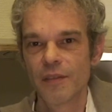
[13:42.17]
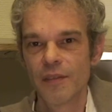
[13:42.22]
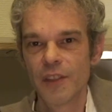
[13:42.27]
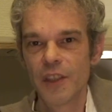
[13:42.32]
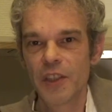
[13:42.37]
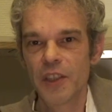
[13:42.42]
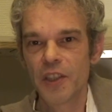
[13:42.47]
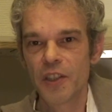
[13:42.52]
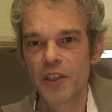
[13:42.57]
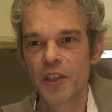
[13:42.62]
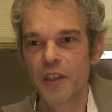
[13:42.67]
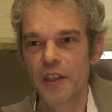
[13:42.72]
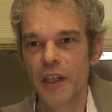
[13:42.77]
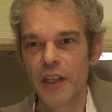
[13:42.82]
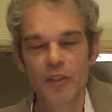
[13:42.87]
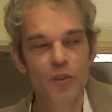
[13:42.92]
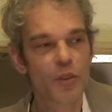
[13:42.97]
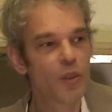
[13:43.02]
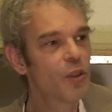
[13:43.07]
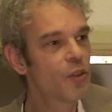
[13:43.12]
This is a
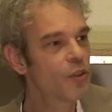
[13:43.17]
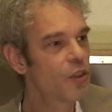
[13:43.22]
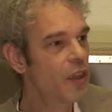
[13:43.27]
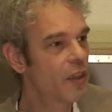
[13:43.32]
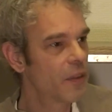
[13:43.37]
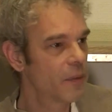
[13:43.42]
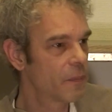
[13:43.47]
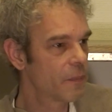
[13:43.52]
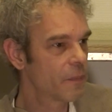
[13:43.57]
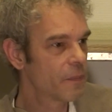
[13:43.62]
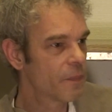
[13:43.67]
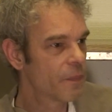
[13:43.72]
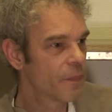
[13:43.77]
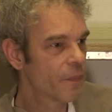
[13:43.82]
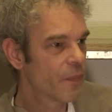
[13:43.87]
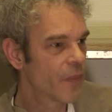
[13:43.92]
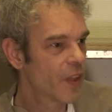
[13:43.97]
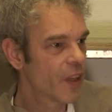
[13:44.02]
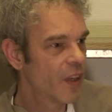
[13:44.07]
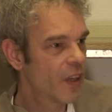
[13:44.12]
natural thing.
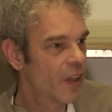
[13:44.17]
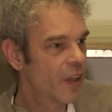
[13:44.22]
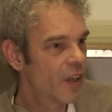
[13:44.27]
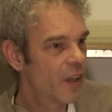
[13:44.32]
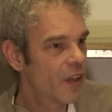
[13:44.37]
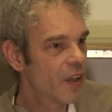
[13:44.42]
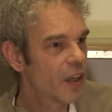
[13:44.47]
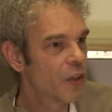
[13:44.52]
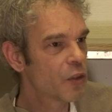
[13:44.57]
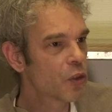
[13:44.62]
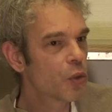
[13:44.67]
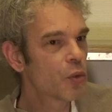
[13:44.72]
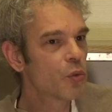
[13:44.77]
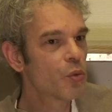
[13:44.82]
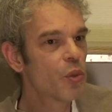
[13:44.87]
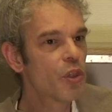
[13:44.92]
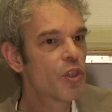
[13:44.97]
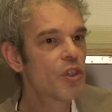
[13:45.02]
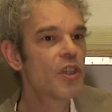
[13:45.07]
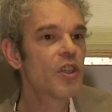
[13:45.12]
And
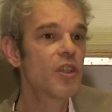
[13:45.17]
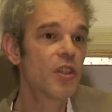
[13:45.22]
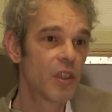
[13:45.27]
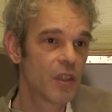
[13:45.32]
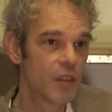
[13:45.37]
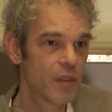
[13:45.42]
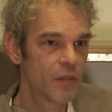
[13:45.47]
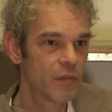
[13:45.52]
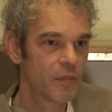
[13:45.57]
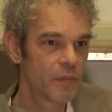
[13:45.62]
don't resist it.